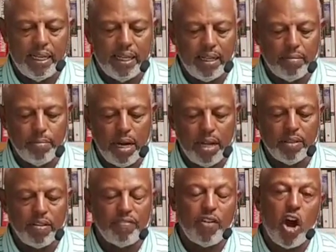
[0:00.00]
The
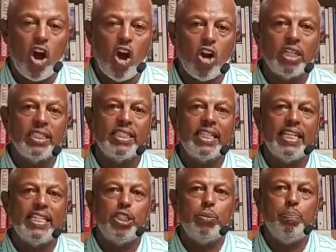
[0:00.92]
month of August
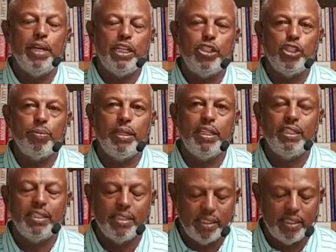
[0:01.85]
is Benjamin.